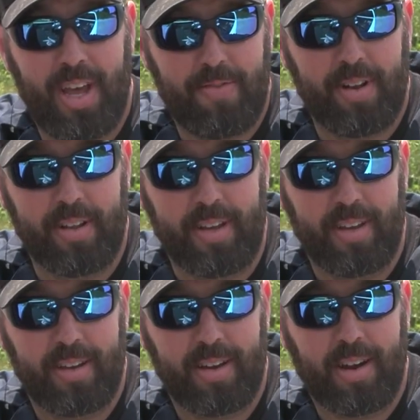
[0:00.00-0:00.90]
definitely
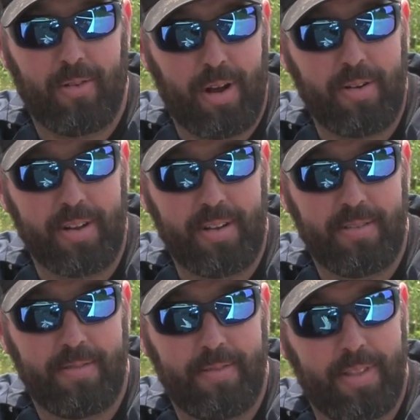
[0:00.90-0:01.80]
corroded
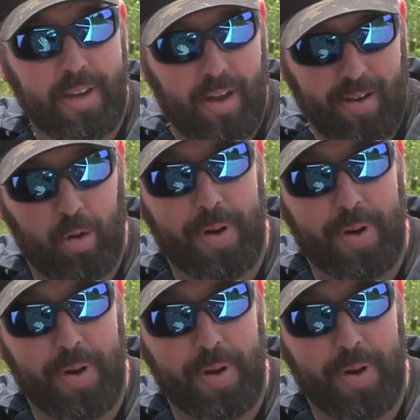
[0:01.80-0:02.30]
the cargo